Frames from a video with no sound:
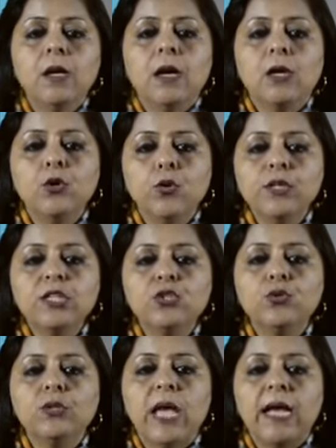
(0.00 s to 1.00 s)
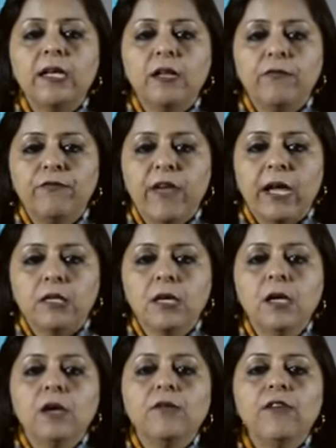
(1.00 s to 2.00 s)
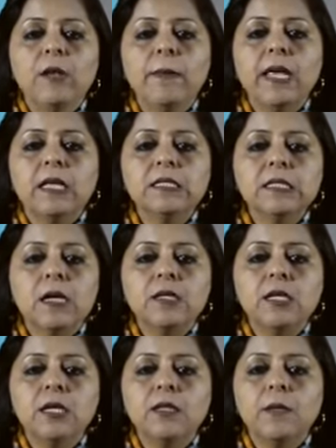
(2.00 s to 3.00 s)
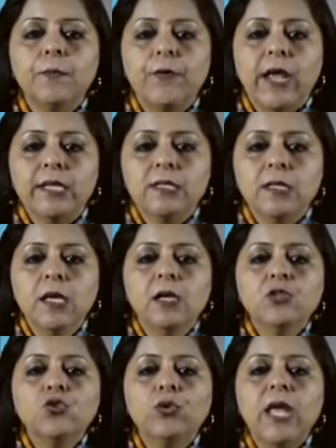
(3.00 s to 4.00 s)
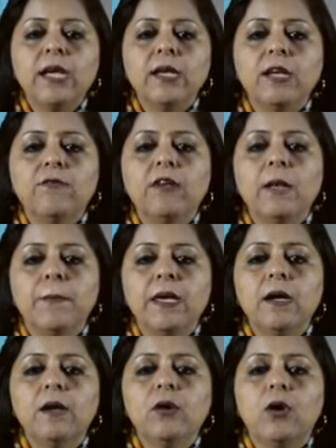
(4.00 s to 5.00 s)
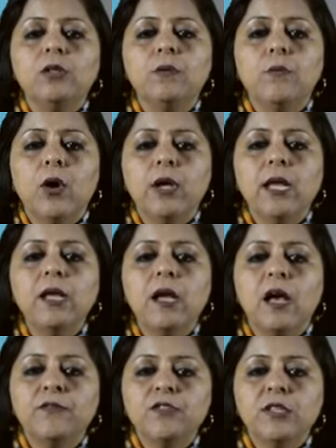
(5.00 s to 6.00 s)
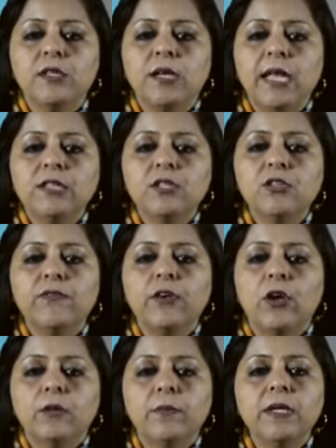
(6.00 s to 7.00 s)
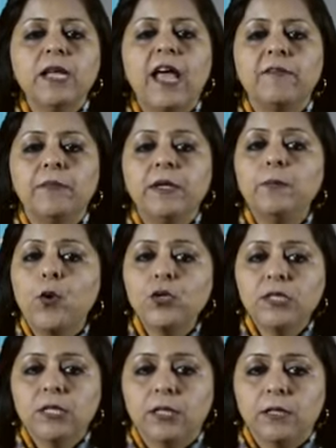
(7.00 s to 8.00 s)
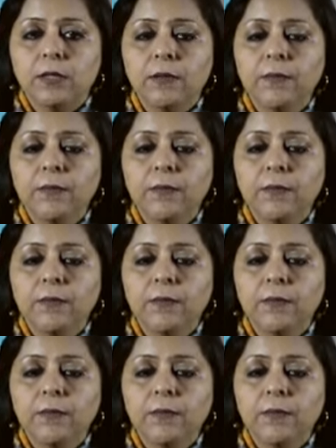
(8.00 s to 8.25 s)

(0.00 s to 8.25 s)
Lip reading: a notice to that effect will be inserted in the press so that it will appear on the morning after the letters of allotment have been posted.